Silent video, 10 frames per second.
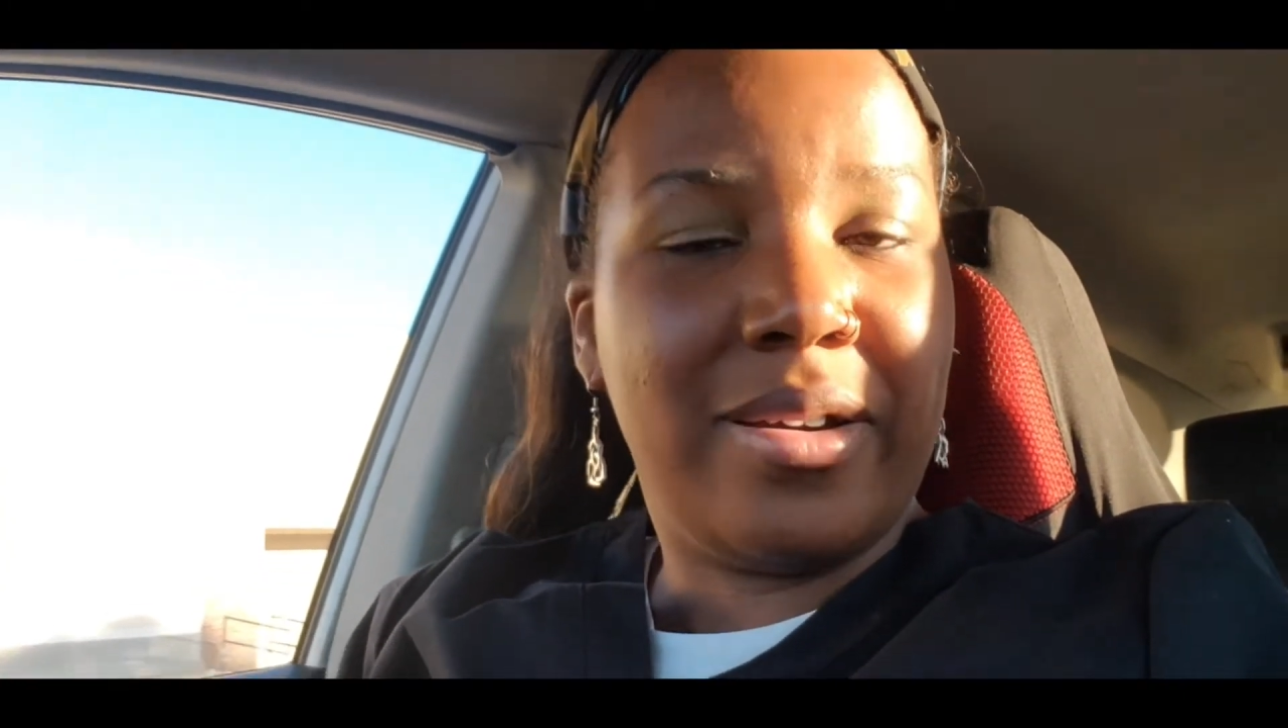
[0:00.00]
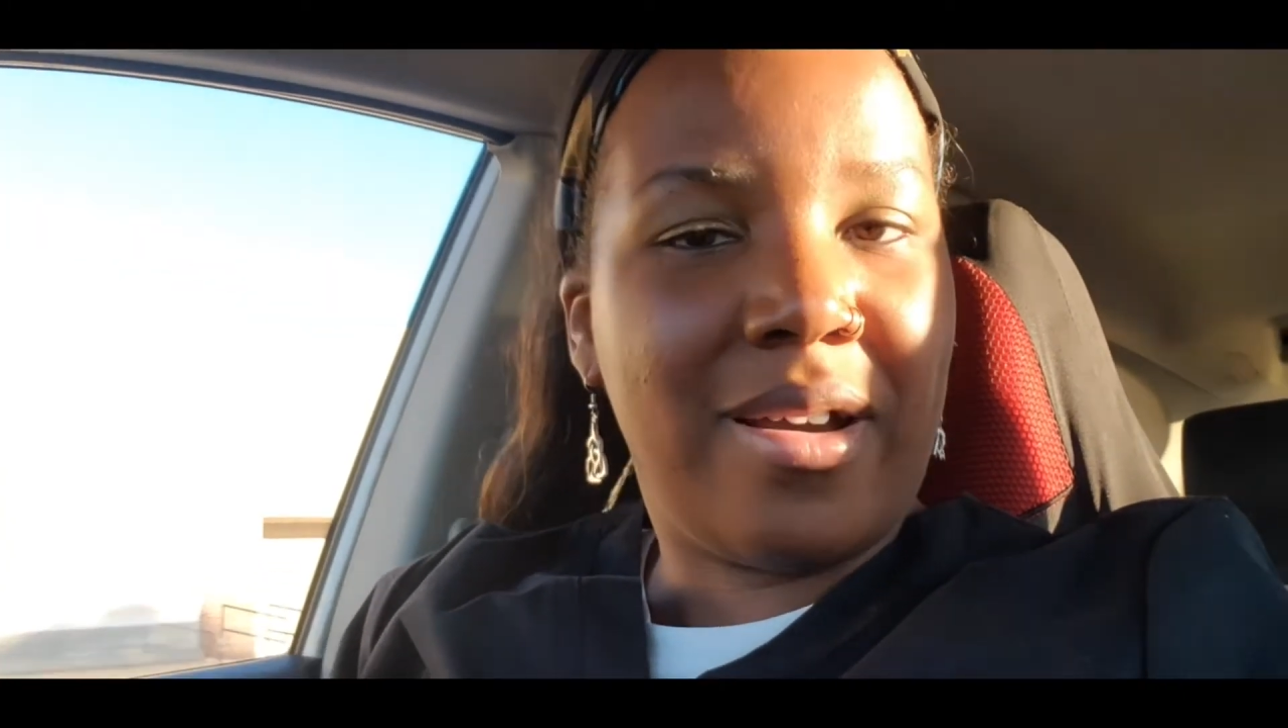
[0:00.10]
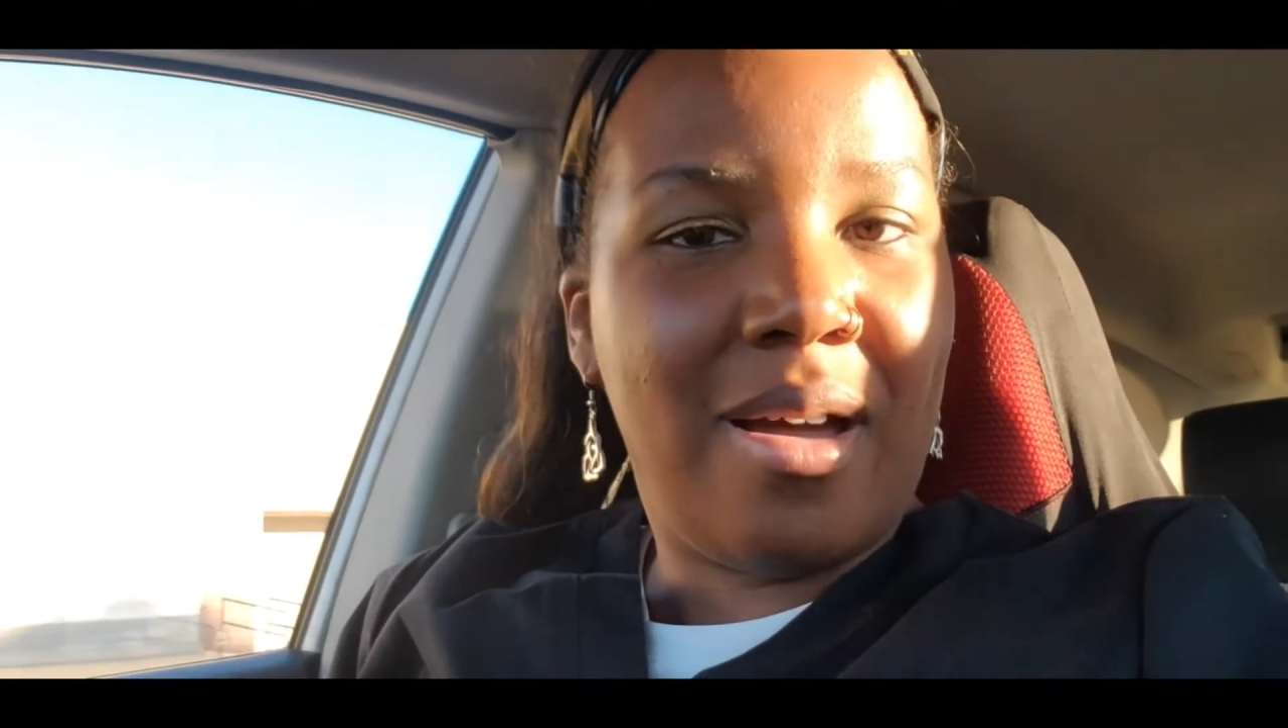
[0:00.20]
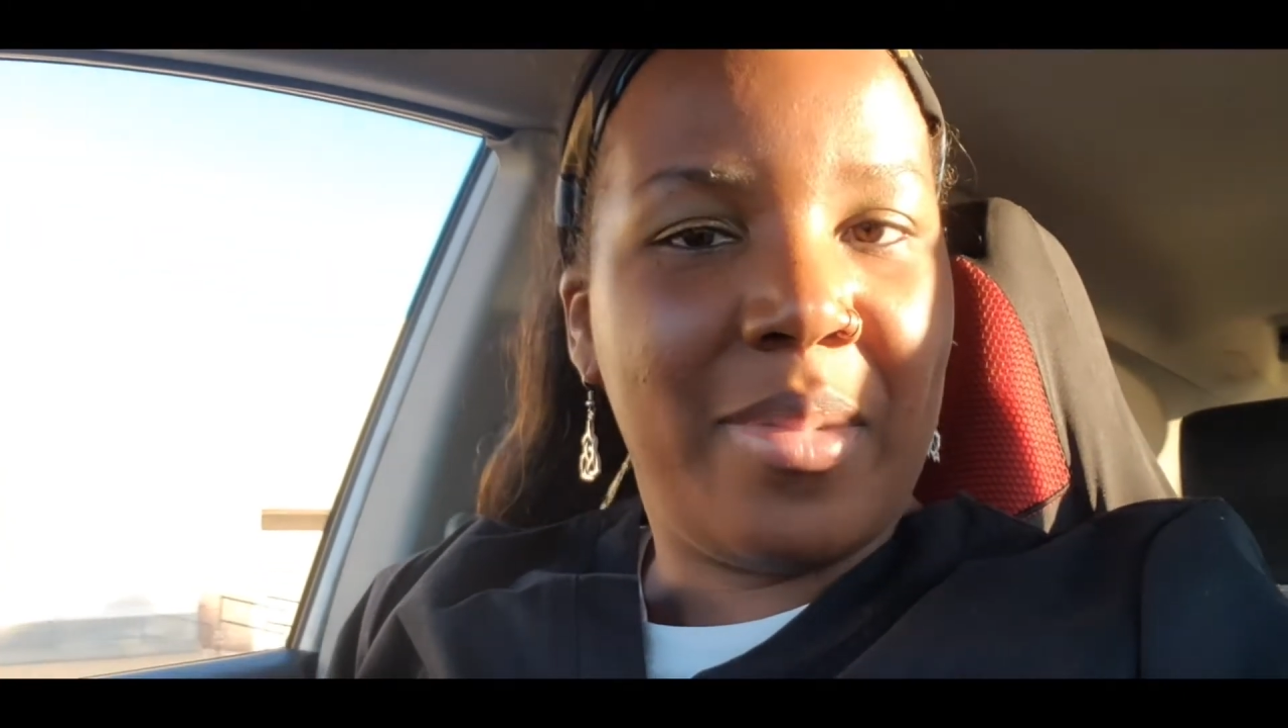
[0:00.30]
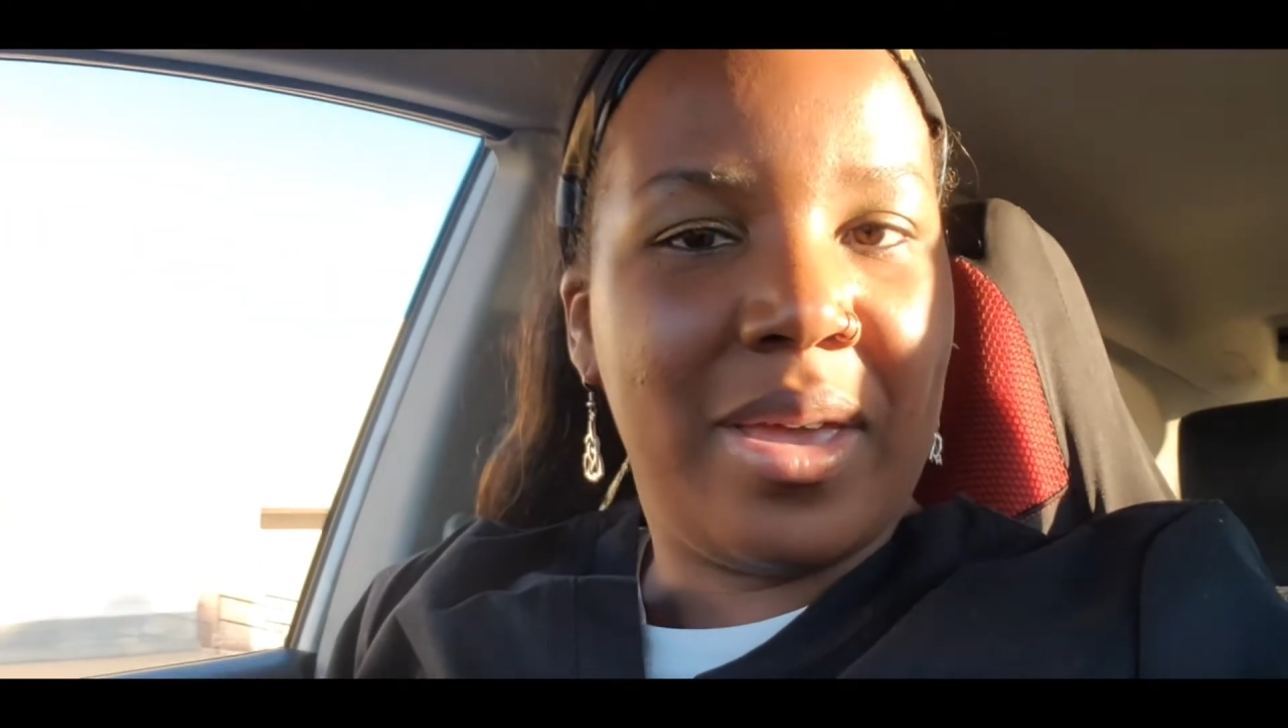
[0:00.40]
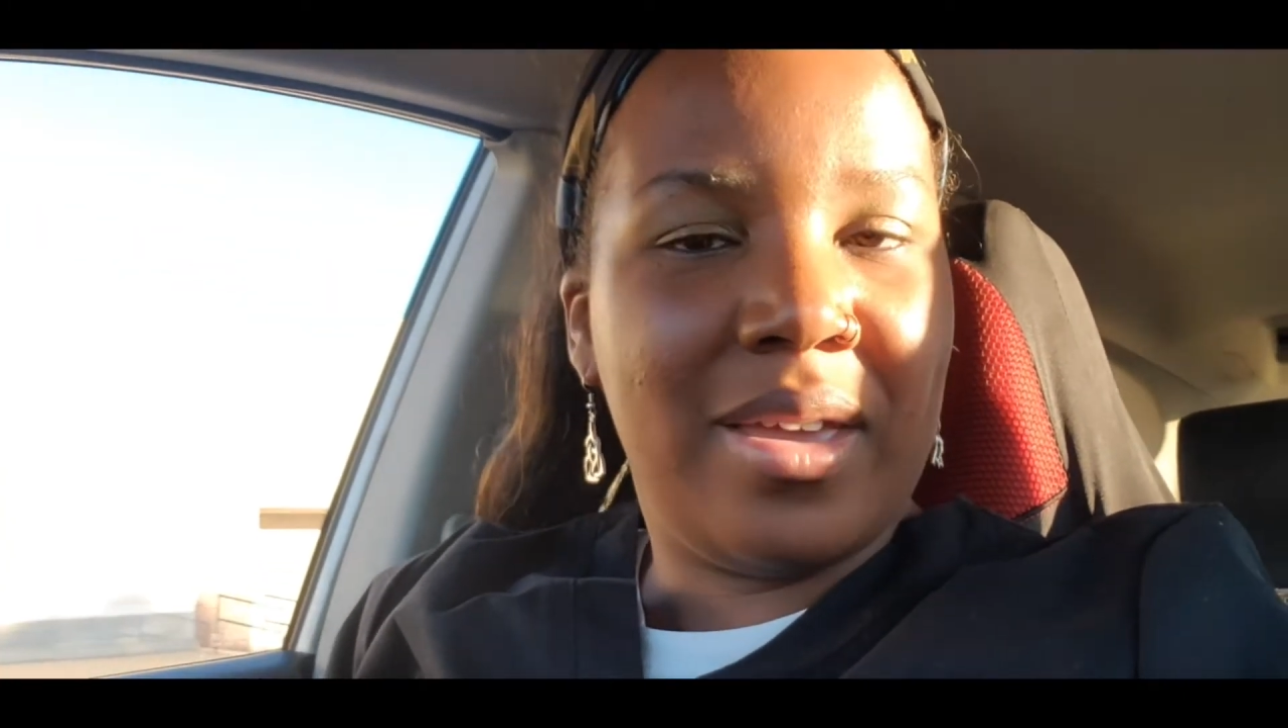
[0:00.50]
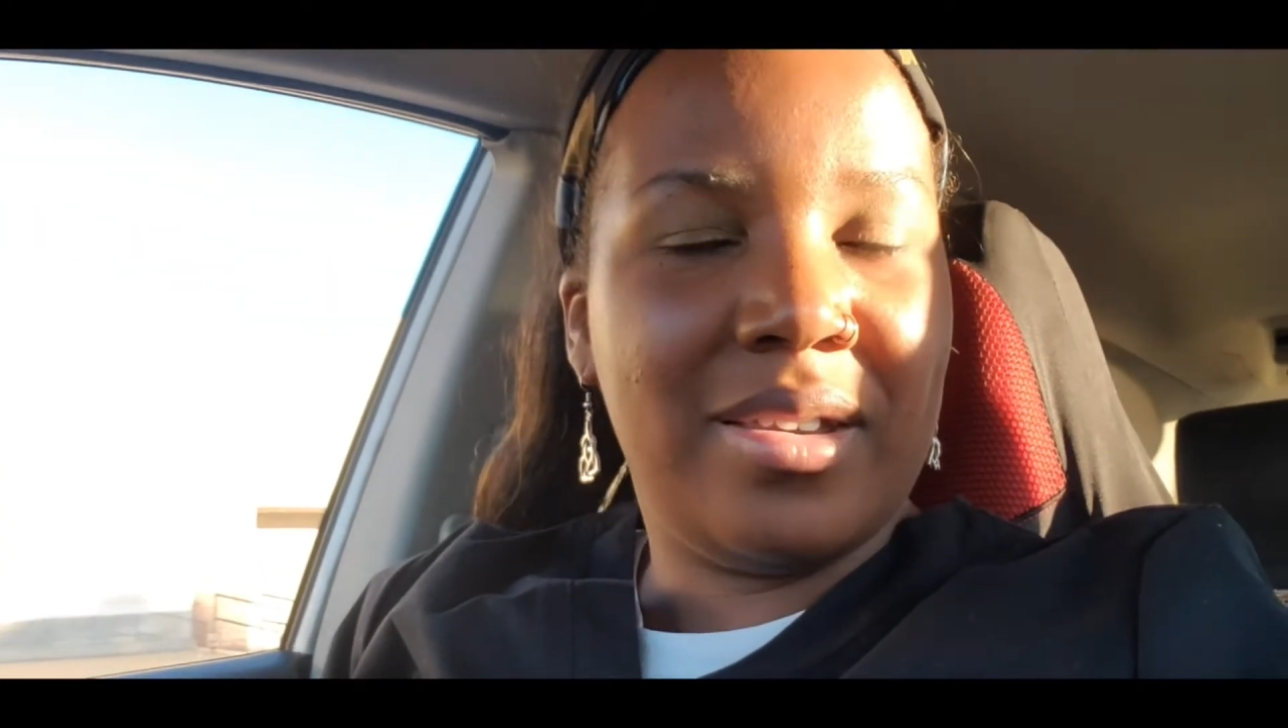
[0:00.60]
come in